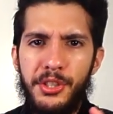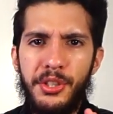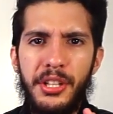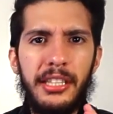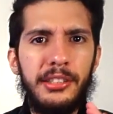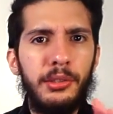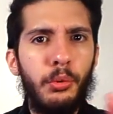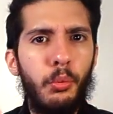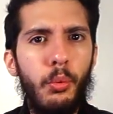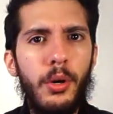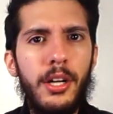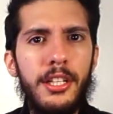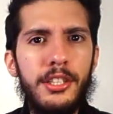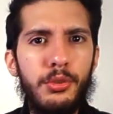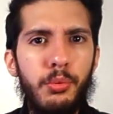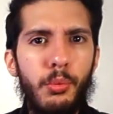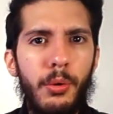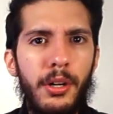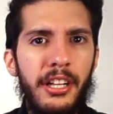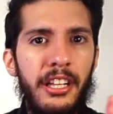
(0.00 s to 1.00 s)
You got the
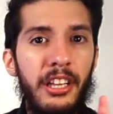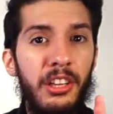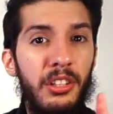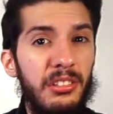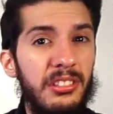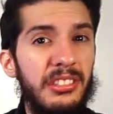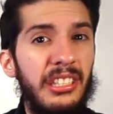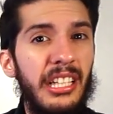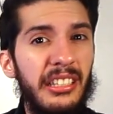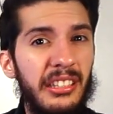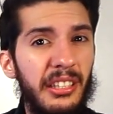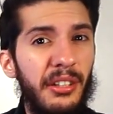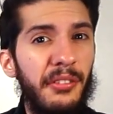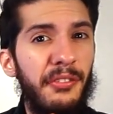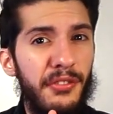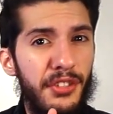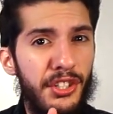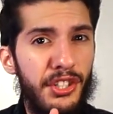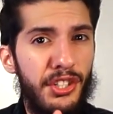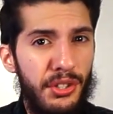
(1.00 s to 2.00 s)
ones where it looks like they're
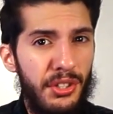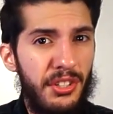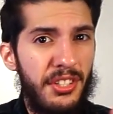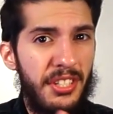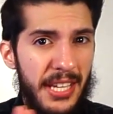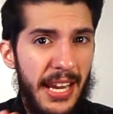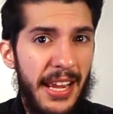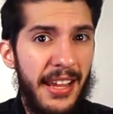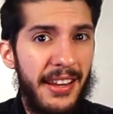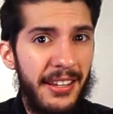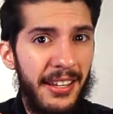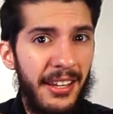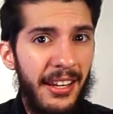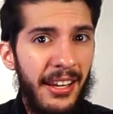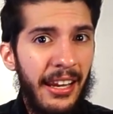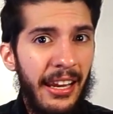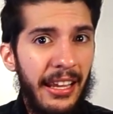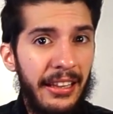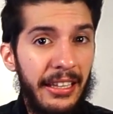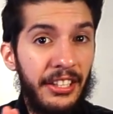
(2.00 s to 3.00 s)
for sure dead
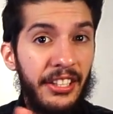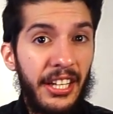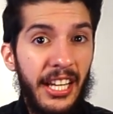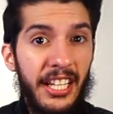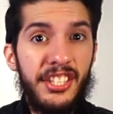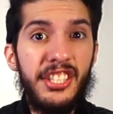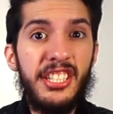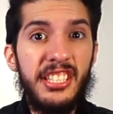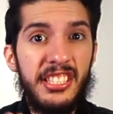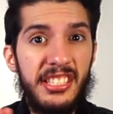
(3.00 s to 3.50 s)
and they could actually